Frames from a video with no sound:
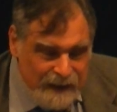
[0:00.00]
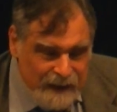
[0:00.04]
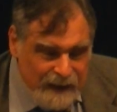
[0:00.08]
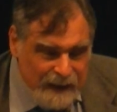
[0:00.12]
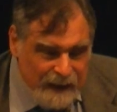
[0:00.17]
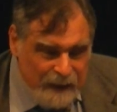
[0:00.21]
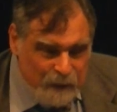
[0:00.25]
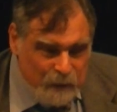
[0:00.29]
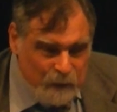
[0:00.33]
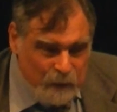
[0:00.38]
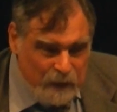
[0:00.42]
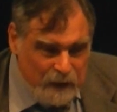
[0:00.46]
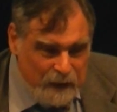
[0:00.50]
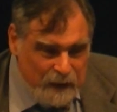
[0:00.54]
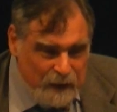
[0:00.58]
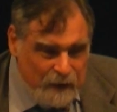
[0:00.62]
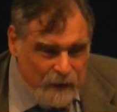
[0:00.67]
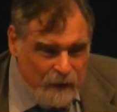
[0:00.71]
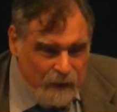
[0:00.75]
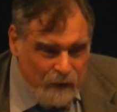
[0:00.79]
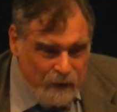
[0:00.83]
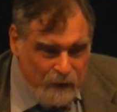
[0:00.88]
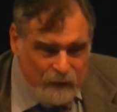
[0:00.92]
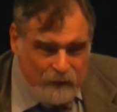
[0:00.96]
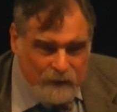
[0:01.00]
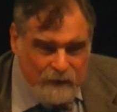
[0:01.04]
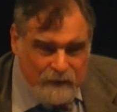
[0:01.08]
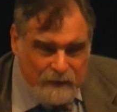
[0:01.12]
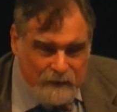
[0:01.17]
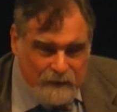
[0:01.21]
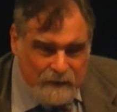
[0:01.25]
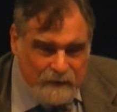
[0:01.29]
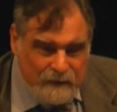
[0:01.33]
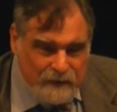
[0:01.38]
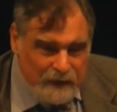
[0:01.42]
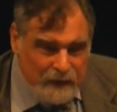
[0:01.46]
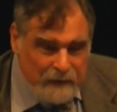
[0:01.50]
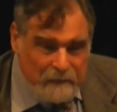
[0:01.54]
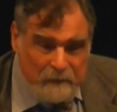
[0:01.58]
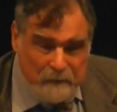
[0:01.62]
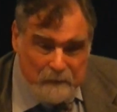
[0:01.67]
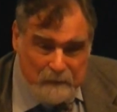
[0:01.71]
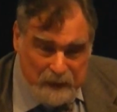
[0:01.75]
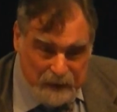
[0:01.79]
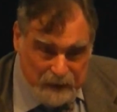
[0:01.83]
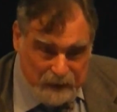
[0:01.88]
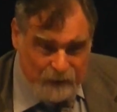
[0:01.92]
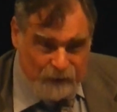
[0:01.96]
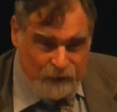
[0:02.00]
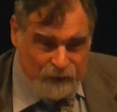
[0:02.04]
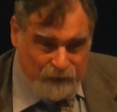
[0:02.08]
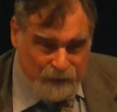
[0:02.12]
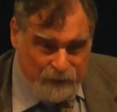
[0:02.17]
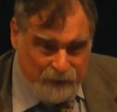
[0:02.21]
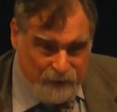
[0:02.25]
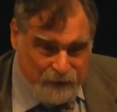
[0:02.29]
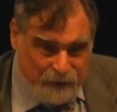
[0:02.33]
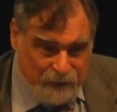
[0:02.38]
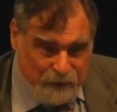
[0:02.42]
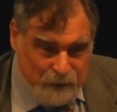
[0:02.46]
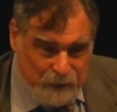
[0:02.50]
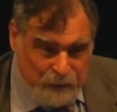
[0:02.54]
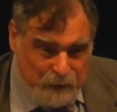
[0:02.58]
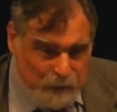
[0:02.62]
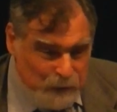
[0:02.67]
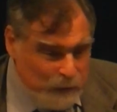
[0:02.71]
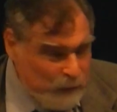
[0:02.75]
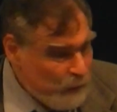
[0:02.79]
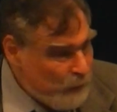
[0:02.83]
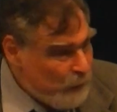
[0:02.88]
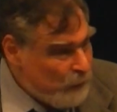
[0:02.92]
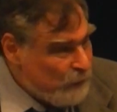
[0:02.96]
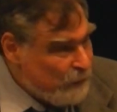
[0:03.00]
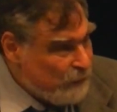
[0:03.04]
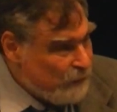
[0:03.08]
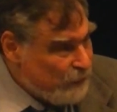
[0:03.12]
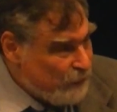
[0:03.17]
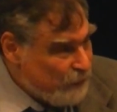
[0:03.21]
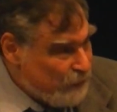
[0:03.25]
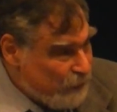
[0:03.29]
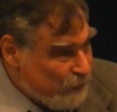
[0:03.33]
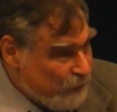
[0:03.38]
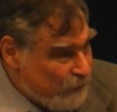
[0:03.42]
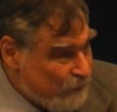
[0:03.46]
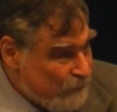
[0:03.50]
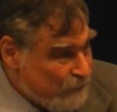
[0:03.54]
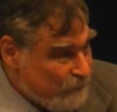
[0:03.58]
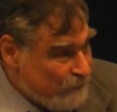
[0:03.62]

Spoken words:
and what he called sacramental churches, which were universal.